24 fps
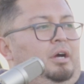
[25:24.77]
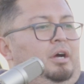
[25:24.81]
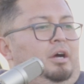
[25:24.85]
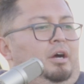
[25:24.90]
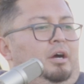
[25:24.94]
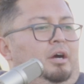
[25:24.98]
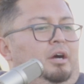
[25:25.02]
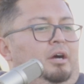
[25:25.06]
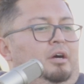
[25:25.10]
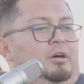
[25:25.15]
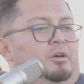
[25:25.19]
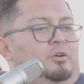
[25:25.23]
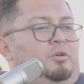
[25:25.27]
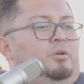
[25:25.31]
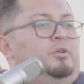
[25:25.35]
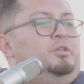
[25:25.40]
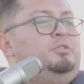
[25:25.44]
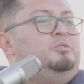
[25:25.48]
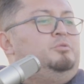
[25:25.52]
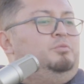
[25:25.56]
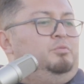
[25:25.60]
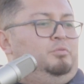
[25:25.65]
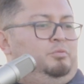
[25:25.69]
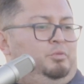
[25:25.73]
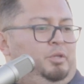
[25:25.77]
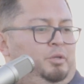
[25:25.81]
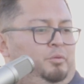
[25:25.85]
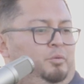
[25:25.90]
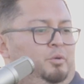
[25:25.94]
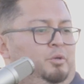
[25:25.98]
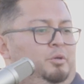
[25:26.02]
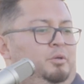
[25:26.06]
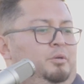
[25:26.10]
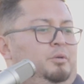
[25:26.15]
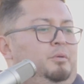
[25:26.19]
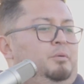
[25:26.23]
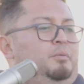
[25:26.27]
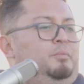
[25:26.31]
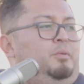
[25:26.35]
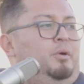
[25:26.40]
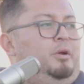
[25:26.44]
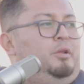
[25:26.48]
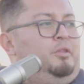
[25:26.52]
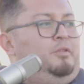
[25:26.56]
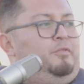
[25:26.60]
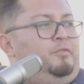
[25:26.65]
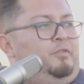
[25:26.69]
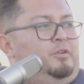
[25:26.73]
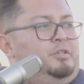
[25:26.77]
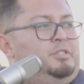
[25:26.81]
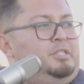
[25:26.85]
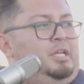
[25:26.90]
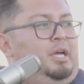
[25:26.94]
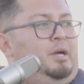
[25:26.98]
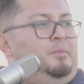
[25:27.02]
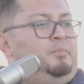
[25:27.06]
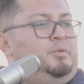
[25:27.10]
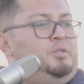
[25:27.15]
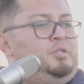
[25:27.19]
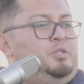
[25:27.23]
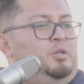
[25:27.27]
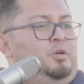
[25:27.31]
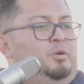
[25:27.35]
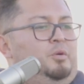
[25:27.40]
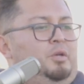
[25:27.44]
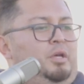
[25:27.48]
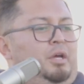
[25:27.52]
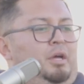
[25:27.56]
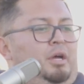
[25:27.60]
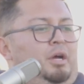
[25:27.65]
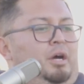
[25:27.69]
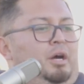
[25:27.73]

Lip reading: Of course, we were part of the first episode,